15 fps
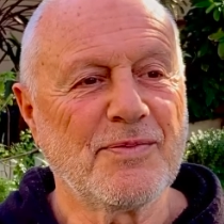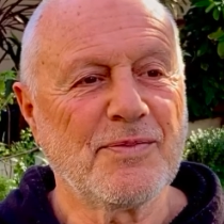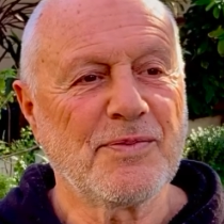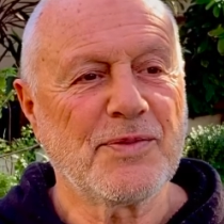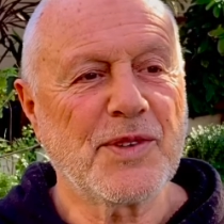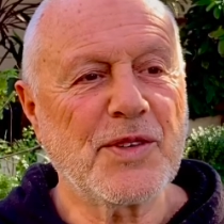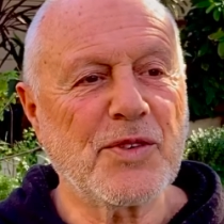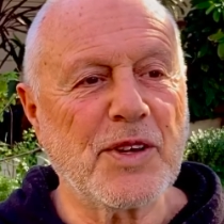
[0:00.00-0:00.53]

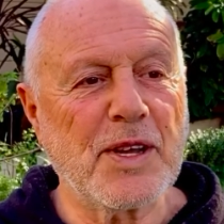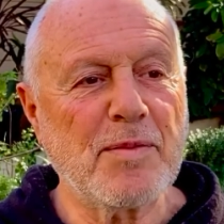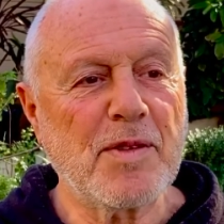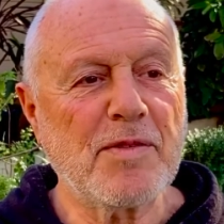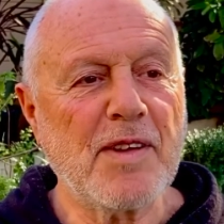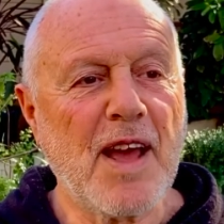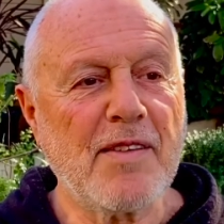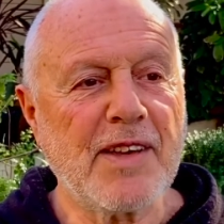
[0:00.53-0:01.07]
the dream of
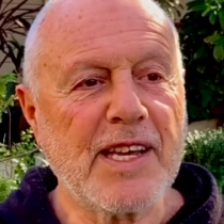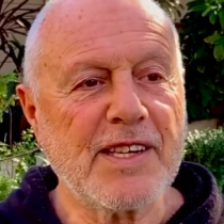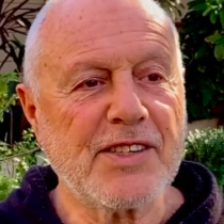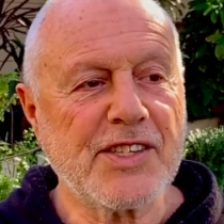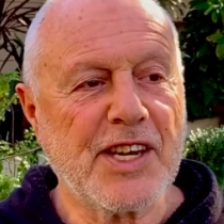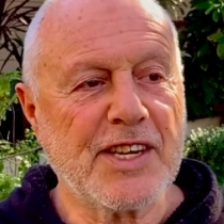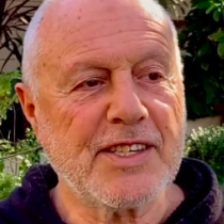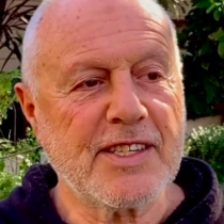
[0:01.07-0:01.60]
having
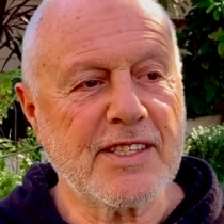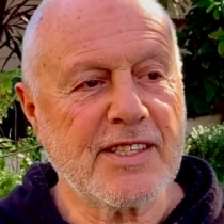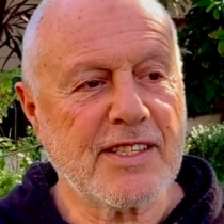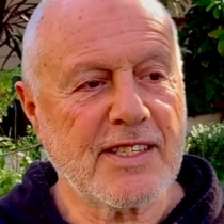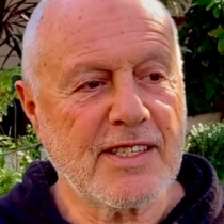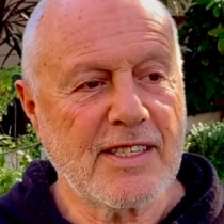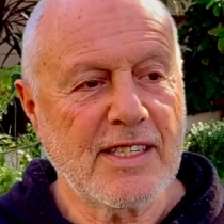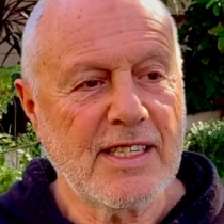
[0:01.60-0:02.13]
shutters
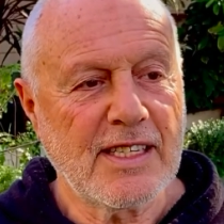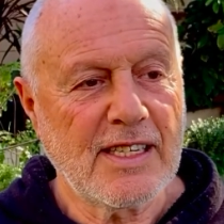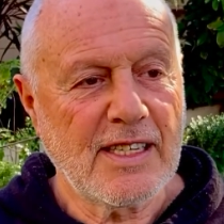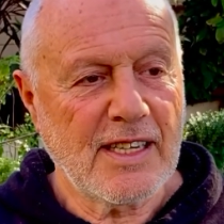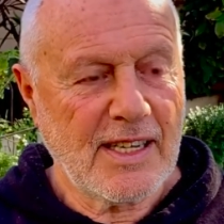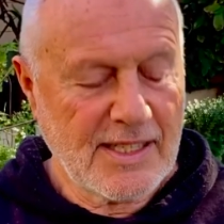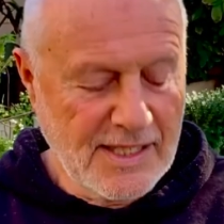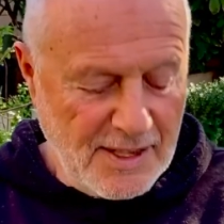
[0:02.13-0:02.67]

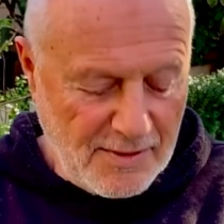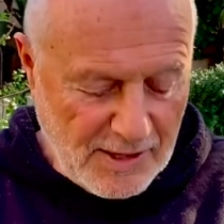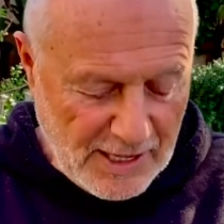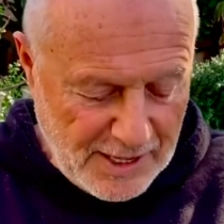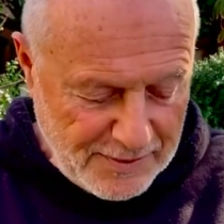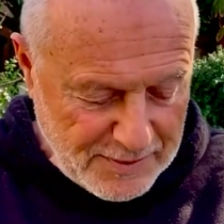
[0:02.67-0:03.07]
has never left